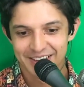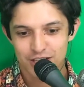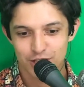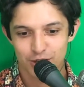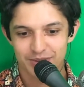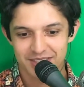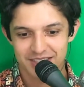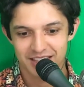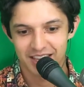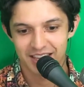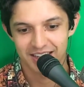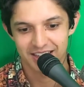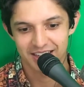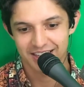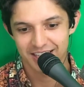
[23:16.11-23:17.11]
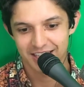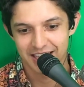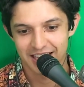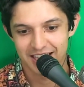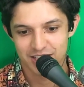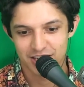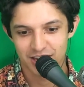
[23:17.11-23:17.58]
So it's like
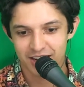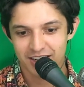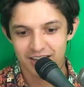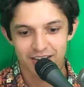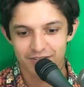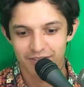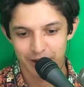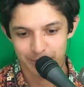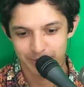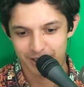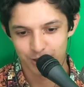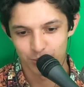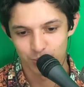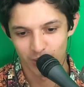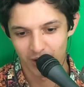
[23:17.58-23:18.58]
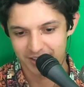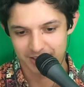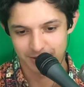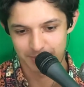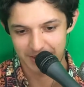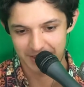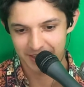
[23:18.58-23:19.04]
it's not an environment you want
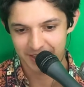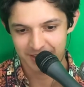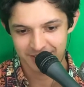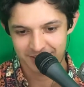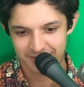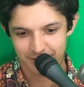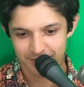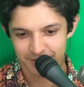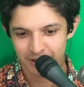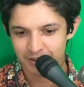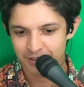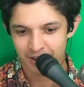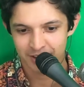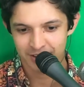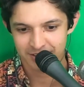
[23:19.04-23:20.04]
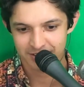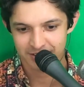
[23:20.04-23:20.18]
to be in for very long.